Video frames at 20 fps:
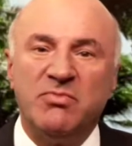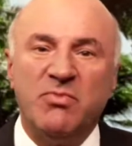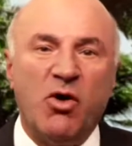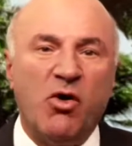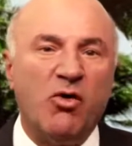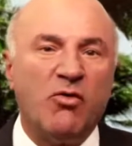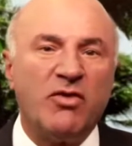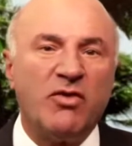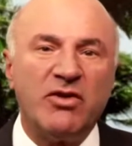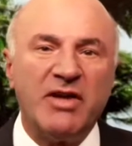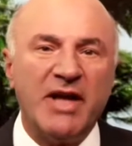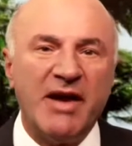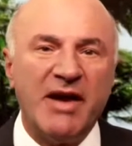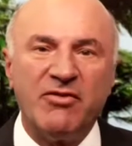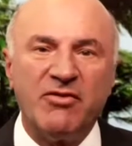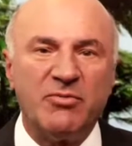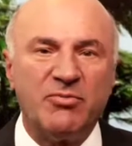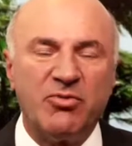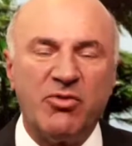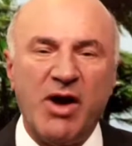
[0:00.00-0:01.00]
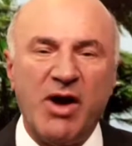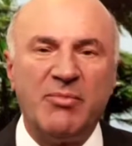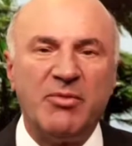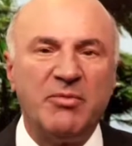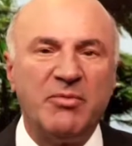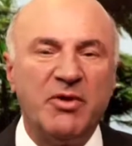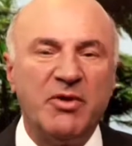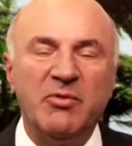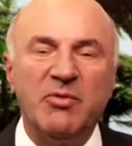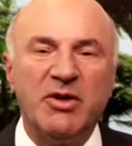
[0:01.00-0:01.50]
over levered
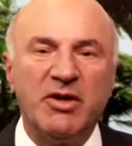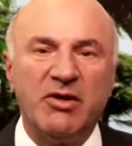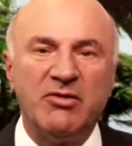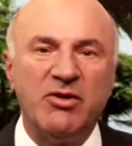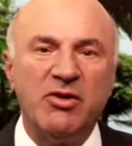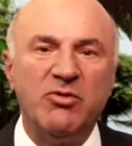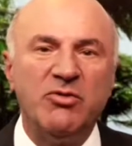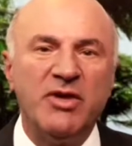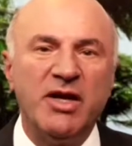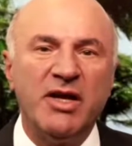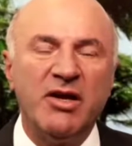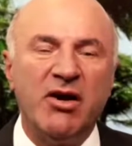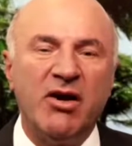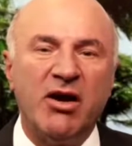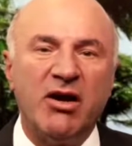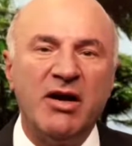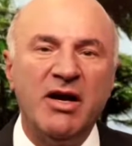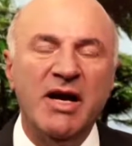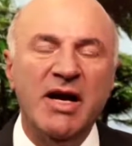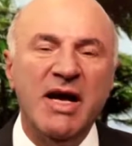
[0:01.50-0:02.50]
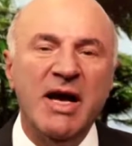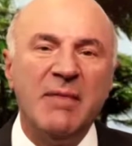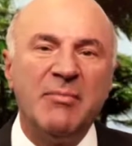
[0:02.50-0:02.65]
probably. We don't know who they are.